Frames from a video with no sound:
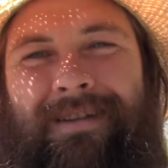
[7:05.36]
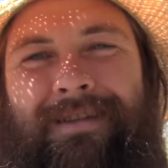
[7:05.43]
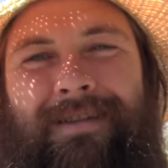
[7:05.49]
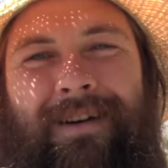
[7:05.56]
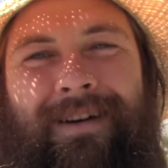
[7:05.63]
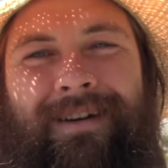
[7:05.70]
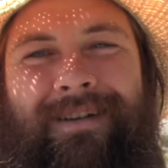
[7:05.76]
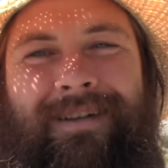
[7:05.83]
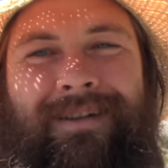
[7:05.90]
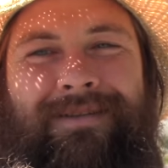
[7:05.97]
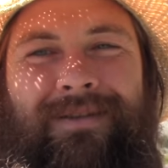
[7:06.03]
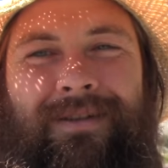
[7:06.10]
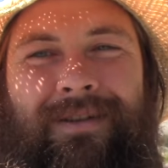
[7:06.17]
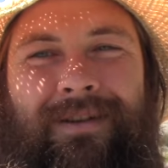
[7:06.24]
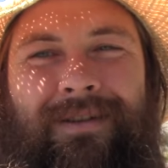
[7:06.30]
So
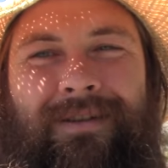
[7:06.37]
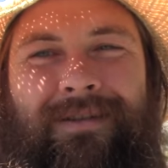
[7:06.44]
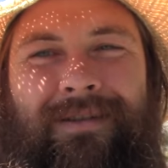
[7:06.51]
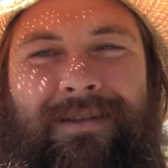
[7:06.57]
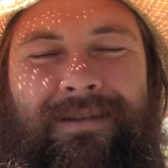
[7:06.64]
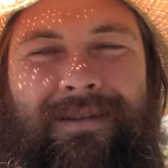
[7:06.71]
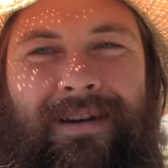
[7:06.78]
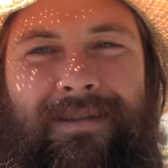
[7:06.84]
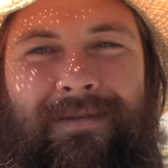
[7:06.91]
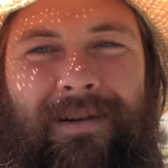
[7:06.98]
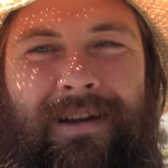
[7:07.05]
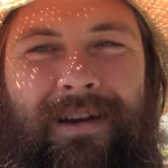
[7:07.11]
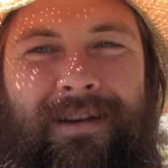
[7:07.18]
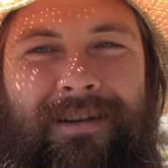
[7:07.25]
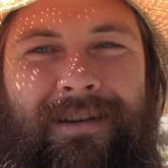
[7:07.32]
it's really good. He's got the
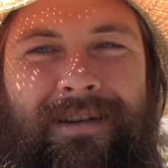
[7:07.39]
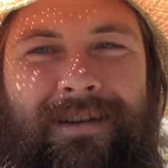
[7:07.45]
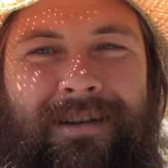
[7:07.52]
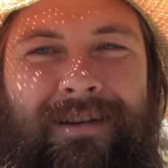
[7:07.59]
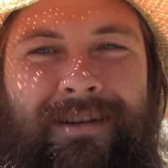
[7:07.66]
right idea.